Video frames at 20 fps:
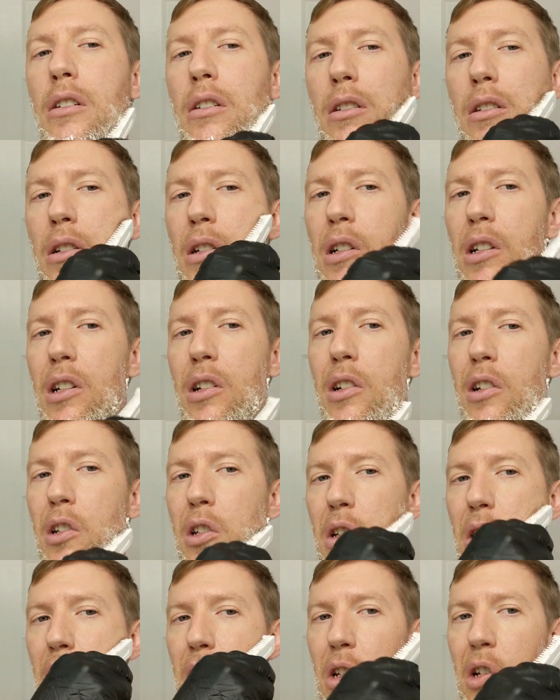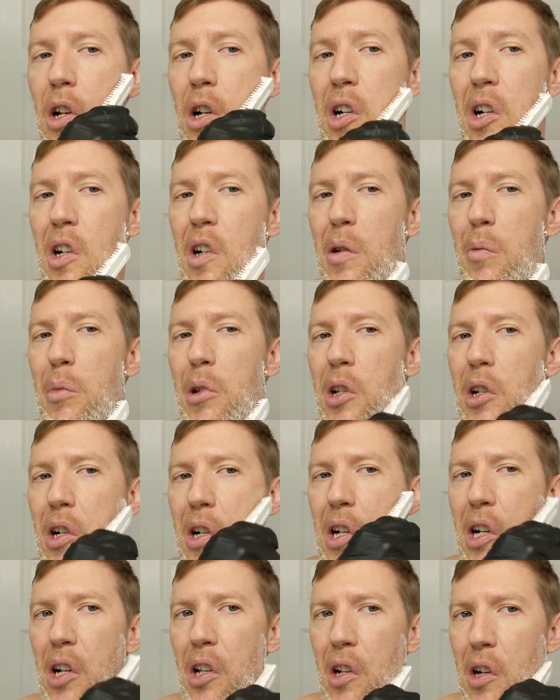And it's just not going to be a
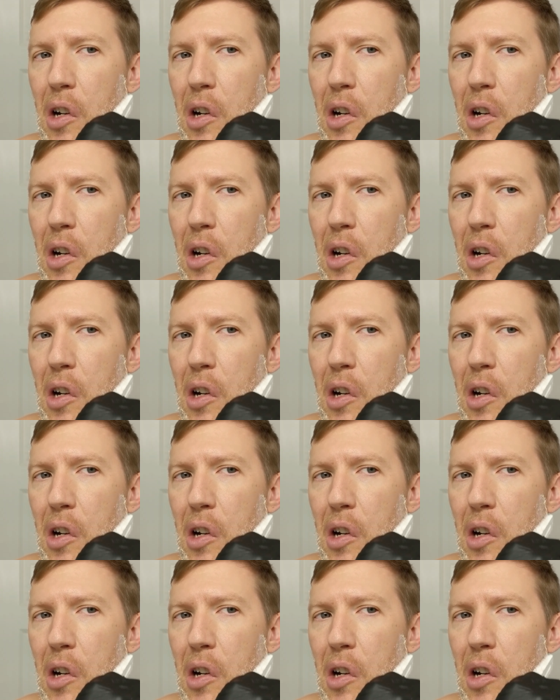color.